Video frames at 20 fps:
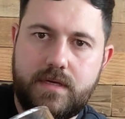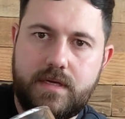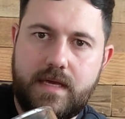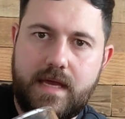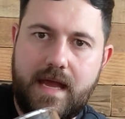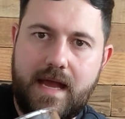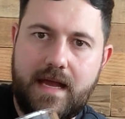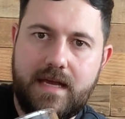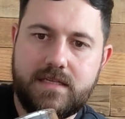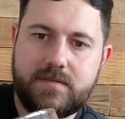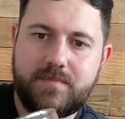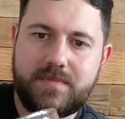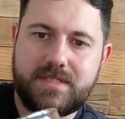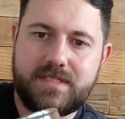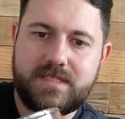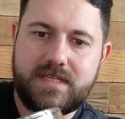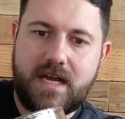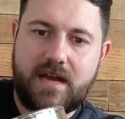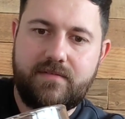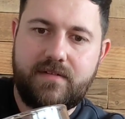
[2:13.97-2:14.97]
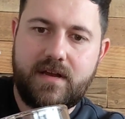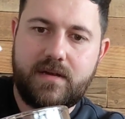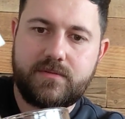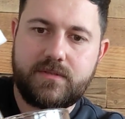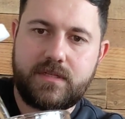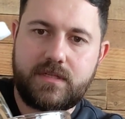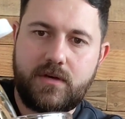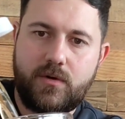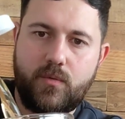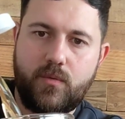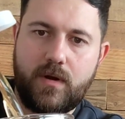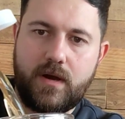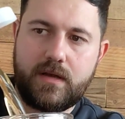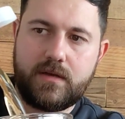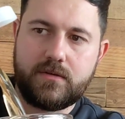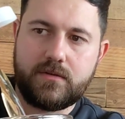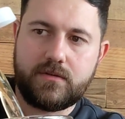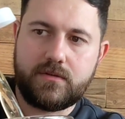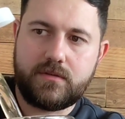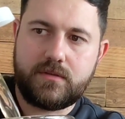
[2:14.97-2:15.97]
It has been sat around a little
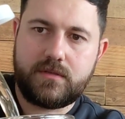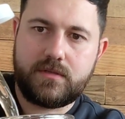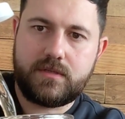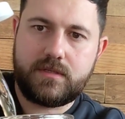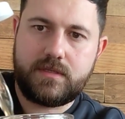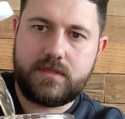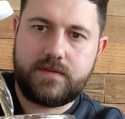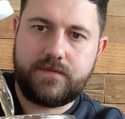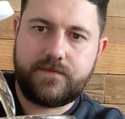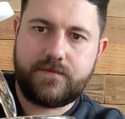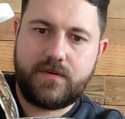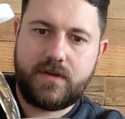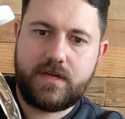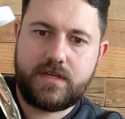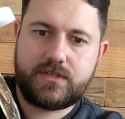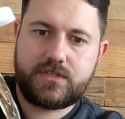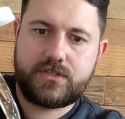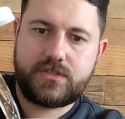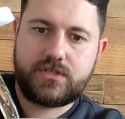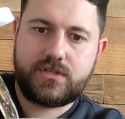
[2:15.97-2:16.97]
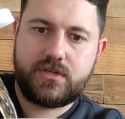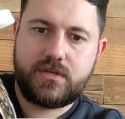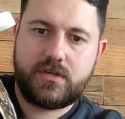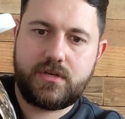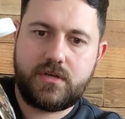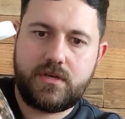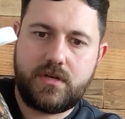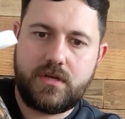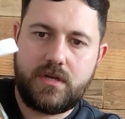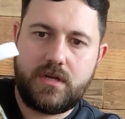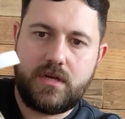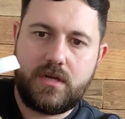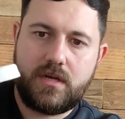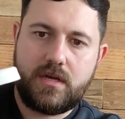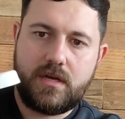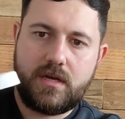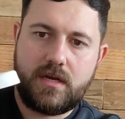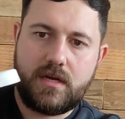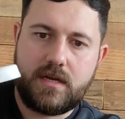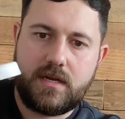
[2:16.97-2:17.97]
while in the fridge,
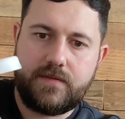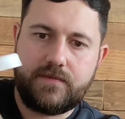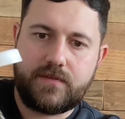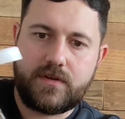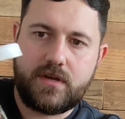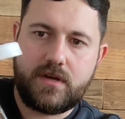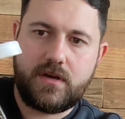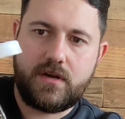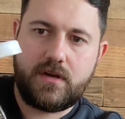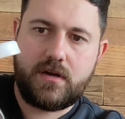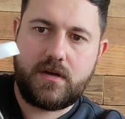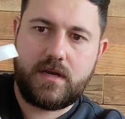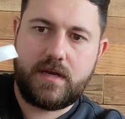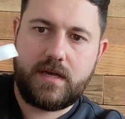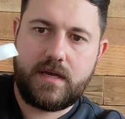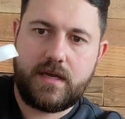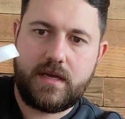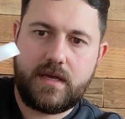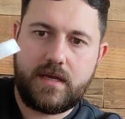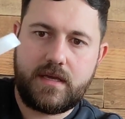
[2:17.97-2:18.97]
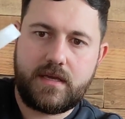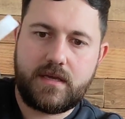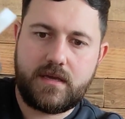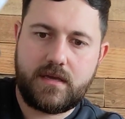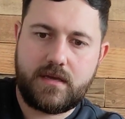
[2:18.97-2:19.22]
and I've got a